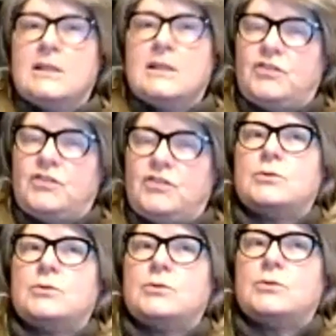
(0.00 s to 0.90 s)

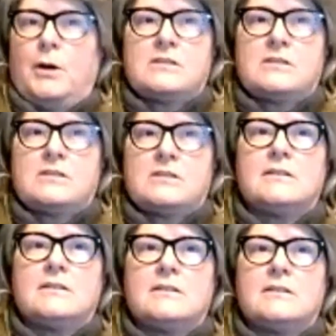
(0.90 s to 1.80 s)
into the
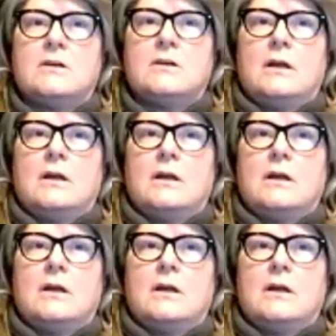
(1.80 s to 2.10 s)
post-sales